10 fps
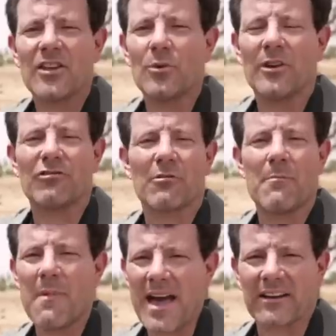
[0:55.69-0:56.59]
you would
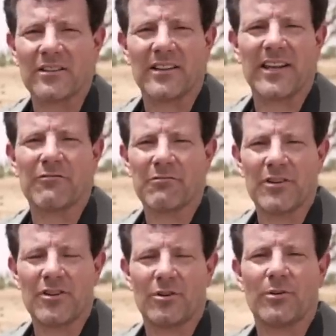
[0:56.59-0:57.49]
dramatically
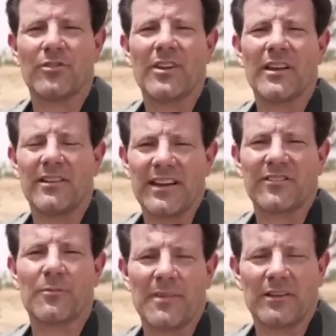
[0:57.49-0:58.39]
reduce
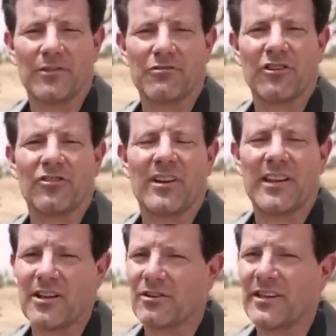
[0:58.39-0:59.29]
deaths from malnutrition
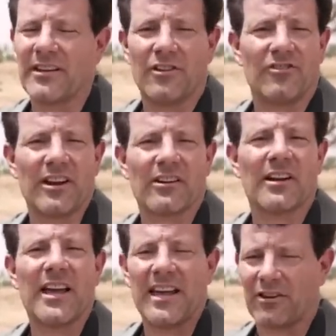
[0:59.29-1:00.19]
here in Niger
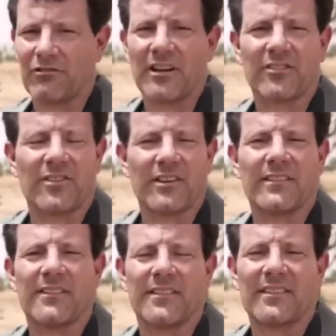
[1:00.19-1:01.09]
and across
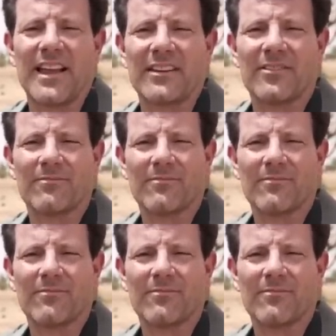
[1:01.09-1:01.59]
this land.